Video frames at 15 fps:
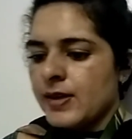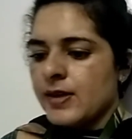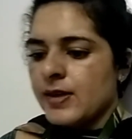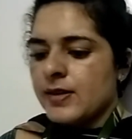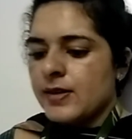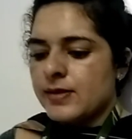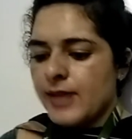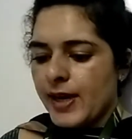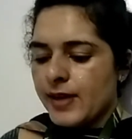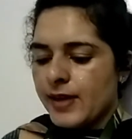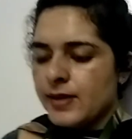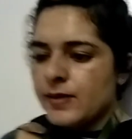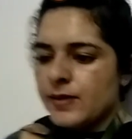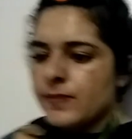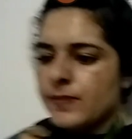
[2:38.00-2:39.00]

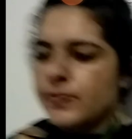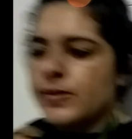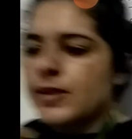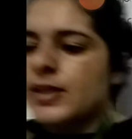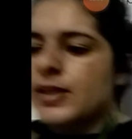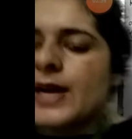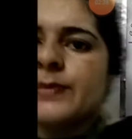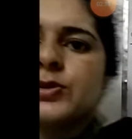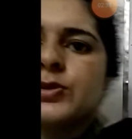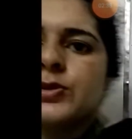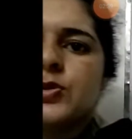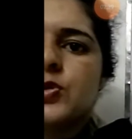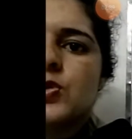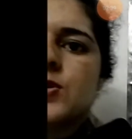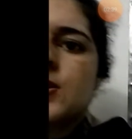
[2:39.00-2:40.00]
Then come
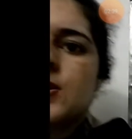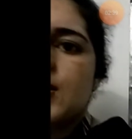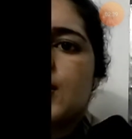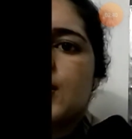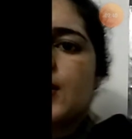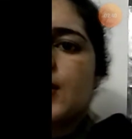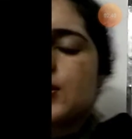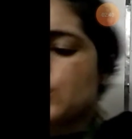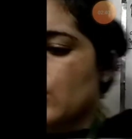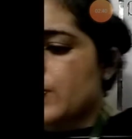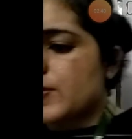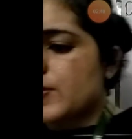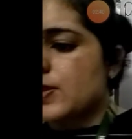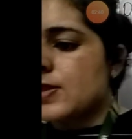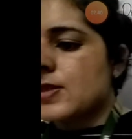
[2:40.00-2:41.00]
to choose the correct
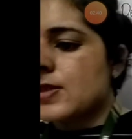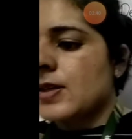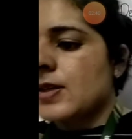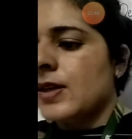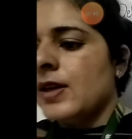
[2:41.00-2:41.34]
options.